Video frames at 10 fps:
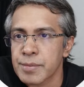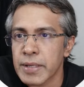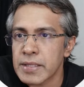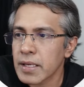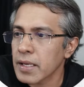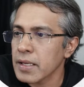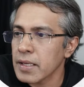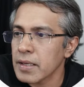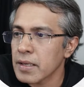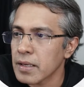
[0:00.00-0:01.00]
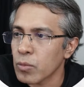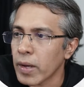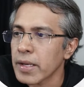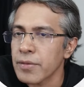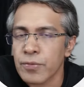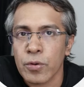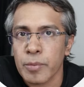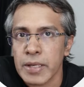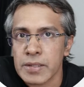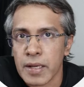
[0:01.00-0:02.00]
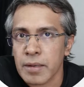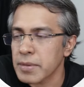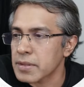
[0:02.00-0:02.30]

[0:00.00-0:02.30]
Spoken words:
basically a 1e4 base game.